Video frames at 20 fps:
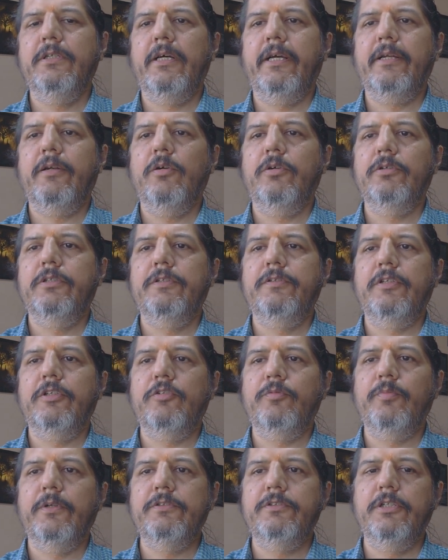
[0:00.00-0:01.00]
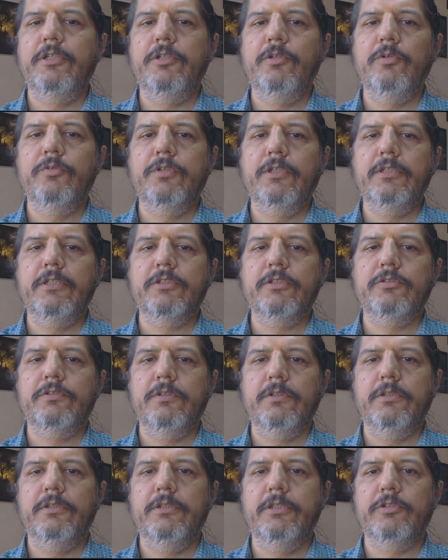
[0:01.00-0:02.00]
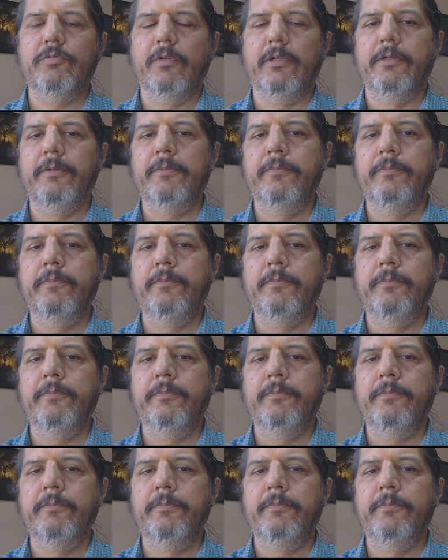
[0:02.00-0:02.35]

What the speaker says: I got this expansion using this one.